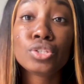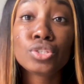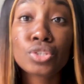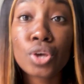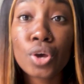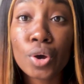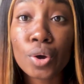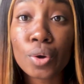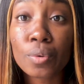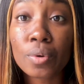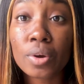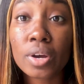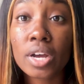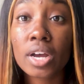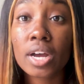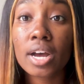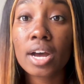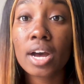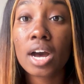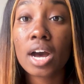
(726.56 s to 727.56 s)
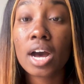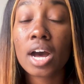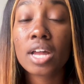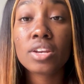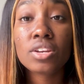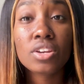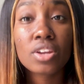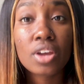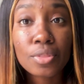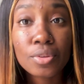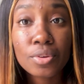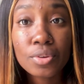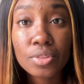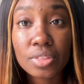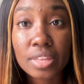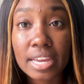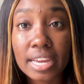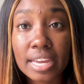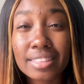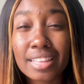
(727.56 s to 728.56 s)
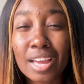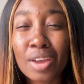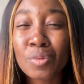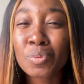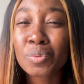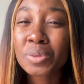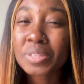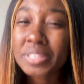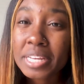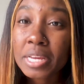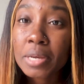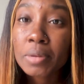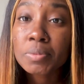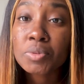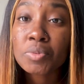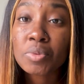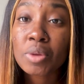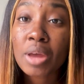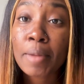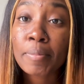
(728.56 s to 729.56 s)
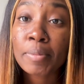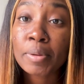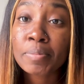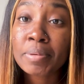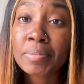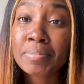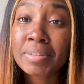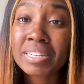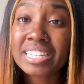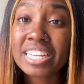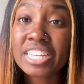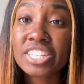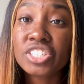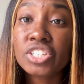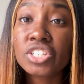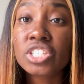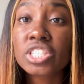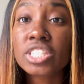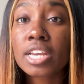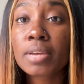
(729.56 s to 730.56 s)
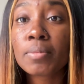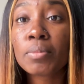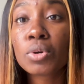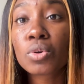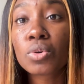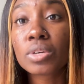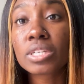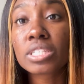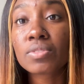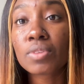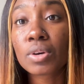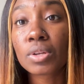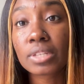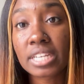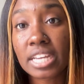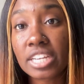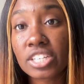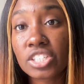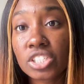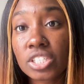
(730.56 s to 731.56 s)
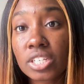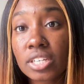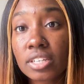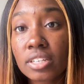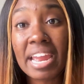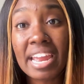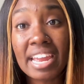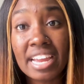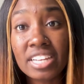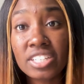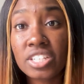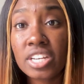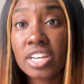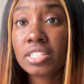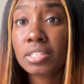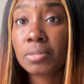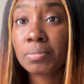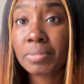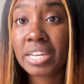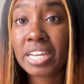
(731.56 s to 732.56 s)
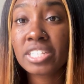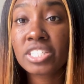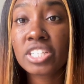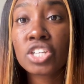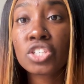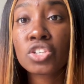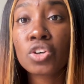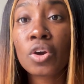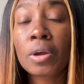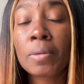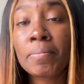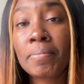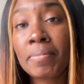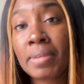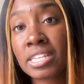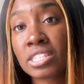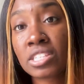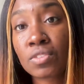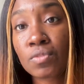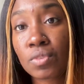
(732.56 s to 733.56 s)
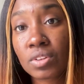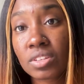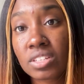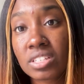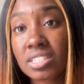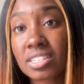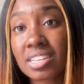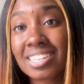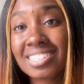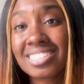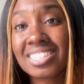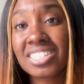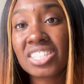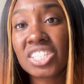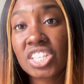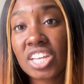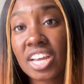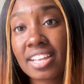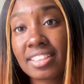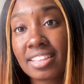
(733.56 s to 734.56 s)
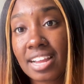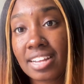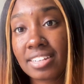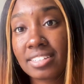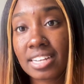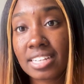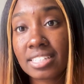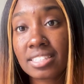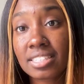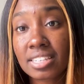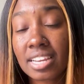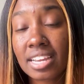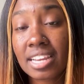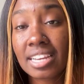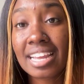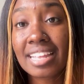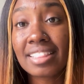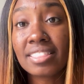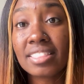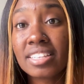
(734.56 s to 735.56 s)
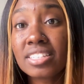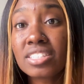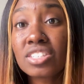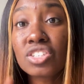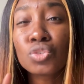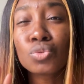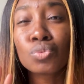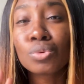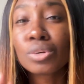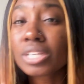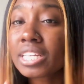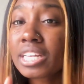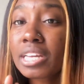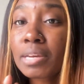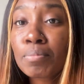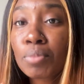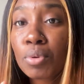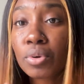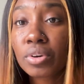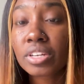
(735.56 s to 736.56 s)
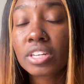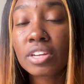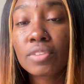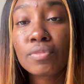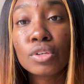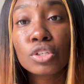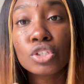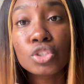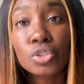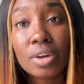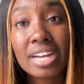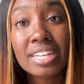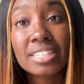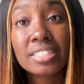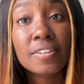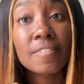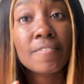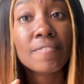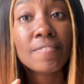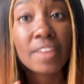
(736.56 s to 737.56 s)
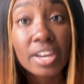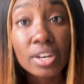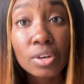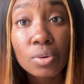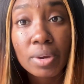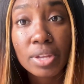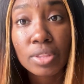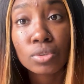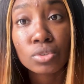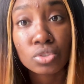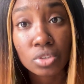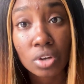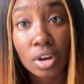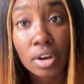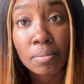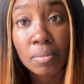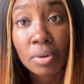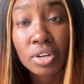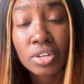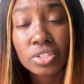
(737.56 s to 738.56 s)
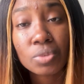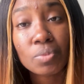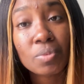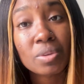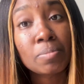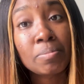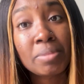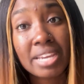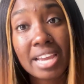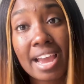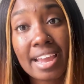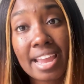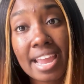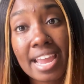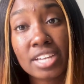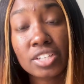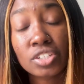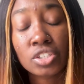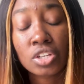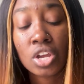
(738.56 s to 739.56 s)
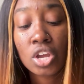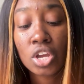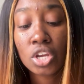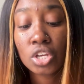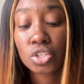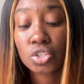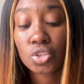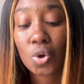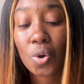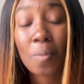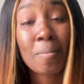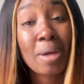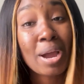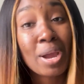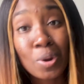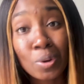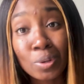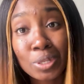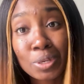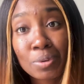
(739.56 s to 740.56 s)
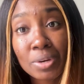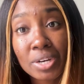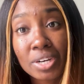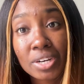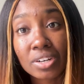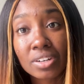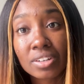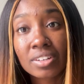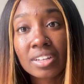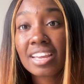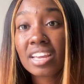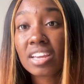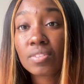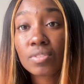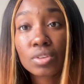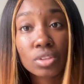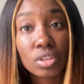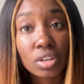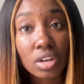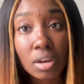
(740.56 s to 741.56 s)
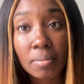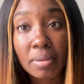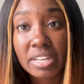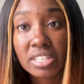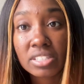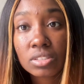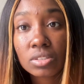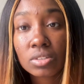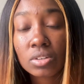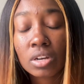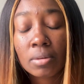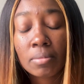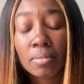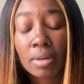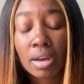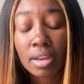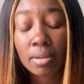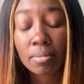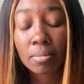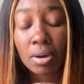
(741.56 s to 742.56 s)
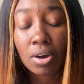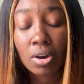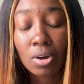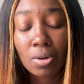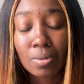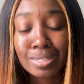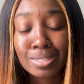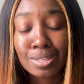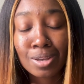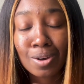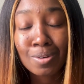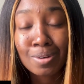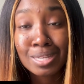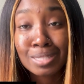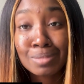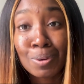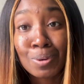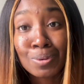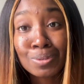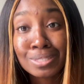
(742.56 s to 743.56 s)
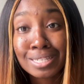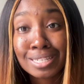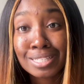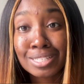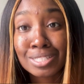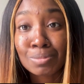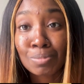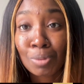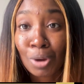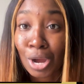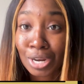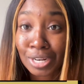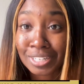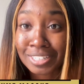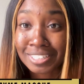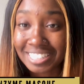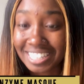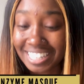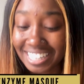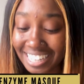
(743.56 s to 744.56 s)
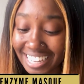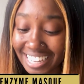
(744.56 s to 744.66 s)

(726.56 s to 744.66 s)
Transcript: So another thing that really helps with hyperpigmentation is chemical exfoliation. AHAs and BHAs are amazing for the skin to shed that dead skin, and this is really important if you're trying to fade away those dark marks with PIH. So my holy grail, if you look on my Instagram, I am always posting this product